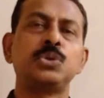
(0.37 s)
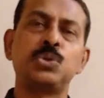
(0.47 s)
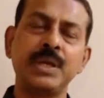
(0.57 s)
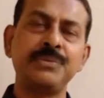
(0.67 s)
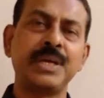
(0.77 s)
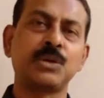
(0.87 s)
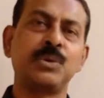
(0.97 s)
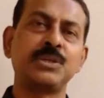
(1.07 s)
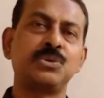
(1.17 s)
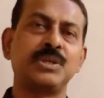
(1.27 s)
Today we are
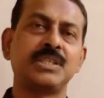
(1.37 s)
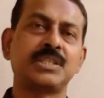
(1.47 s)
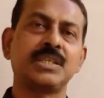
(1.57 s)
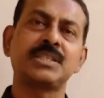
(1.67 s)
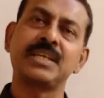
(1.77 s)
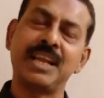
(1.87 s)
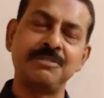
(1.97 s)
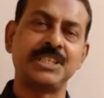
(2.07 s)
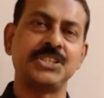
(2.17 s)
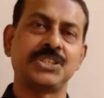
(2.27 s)
going to discuss
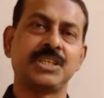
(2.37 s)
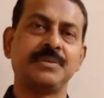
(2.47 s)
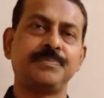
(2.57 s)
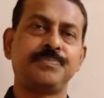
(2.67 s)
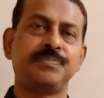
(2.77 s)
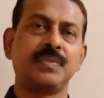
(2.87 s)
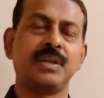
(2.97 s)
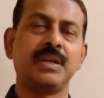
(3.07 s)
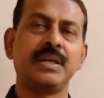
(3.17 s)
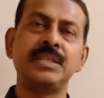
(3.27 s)
gravitation.
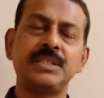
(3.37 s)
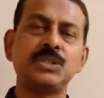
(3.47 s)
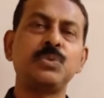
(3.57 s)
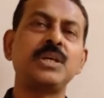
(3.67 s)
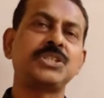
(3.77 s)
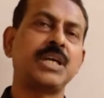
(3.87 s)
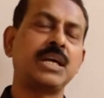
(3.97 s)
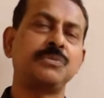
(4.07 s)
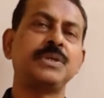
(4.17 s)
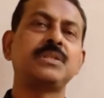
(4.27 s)
In this we'll
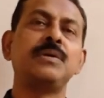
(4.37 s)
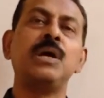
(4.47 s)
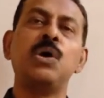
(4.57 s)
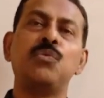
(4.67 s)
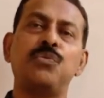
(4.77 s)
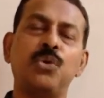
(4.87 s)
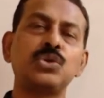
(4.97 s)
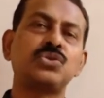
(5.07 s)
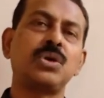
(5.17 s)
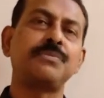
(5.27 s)
start with
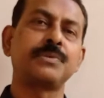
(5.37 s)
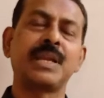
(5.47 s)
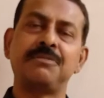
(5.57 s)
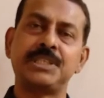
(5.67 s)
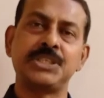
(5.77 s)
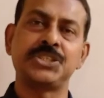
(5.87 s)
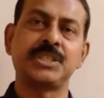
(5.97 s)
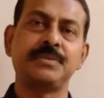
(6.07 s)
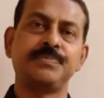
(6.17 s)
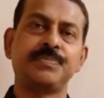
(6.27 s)
force of
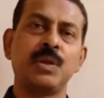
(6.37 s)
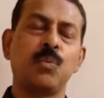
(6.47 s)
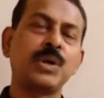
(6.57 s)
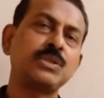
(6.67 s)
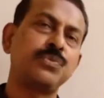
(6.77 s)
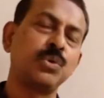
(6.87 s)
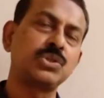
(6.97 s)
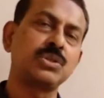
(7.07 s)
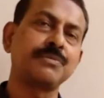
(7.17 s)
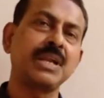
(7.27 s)
gravitation. What is
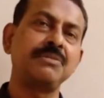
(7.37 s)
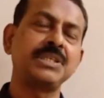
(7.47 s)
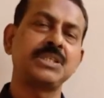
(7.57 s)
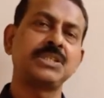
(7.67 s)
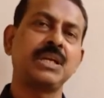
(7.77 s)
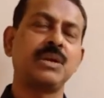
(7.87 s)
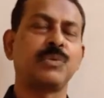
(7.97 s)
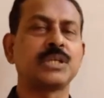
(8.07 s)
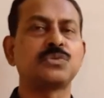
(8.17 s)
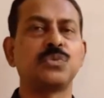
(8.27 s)
force of gravitation and
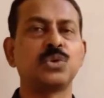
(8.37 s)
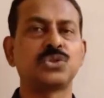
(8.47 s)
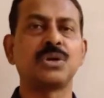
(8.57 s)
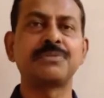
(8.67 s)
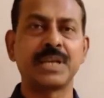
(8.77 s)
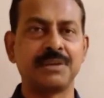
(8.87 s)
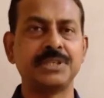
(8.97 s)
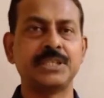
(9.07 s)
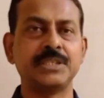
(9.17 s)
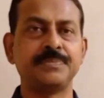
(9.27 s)
what is force of
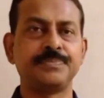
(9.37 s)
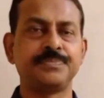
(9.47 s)
gravity?